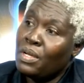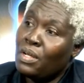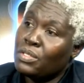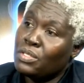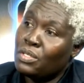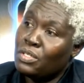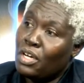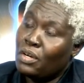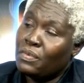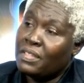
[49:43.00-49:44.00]
We also
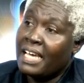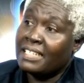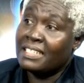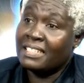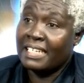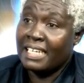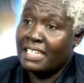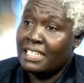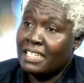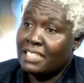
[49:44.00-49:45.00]
know that the
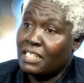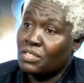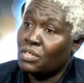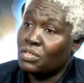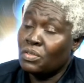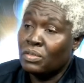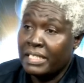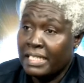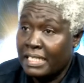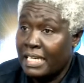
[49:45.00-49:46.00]
kidney does not
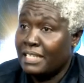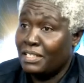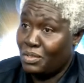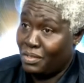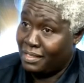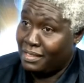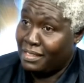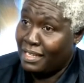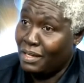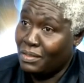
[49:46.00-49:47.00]
only clear the
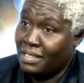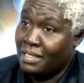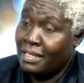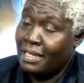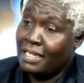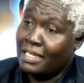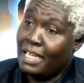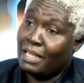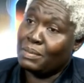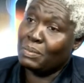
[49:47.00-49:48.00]
toxins out, it
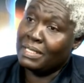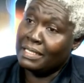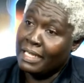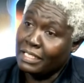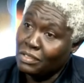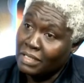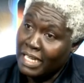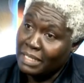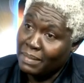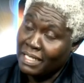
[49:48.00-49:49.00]
helps with
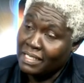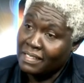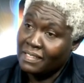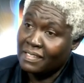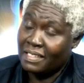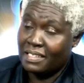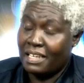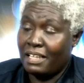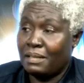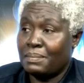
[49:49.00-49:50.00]
electrolyte balance, it
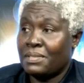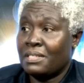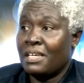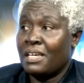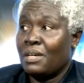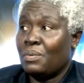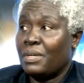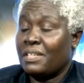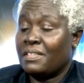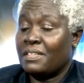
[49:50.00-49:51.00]
helps
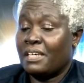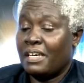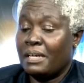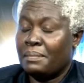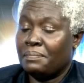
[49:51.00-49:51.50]
with